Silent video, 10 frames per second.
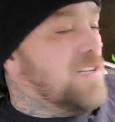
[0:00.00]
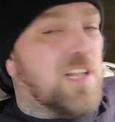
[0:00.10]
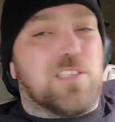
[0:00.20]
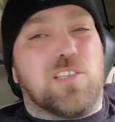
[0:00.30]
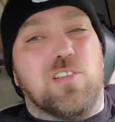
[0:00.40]

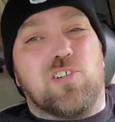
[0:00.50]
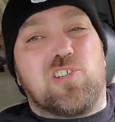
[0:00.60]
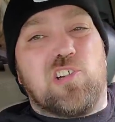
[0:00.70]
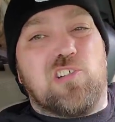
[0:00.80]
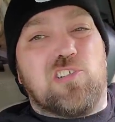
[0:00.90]
Had the little
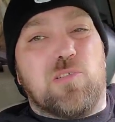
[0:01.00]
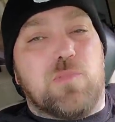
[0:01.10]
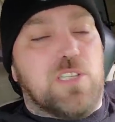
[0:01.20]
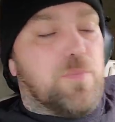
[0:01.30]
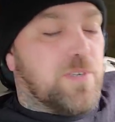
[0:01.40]
curled up
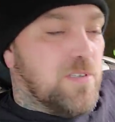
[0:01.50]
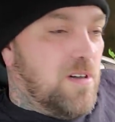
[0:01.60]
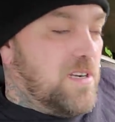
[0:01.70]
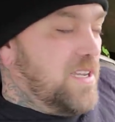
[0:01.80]
lip and all